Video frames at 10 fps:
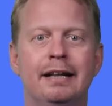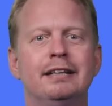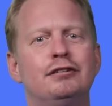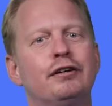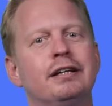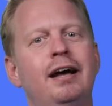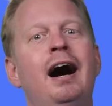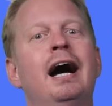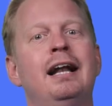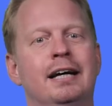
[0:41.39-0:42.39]
Let's look at the
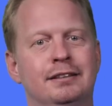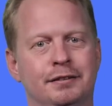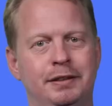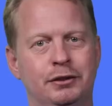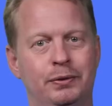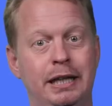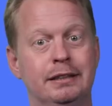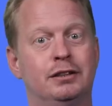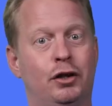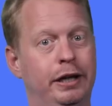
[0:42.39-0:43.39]
highlights of this
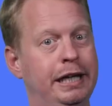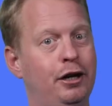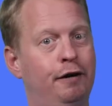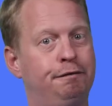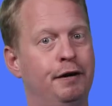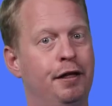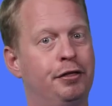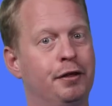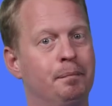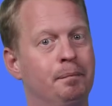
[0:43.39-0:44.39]
release, starting it off with...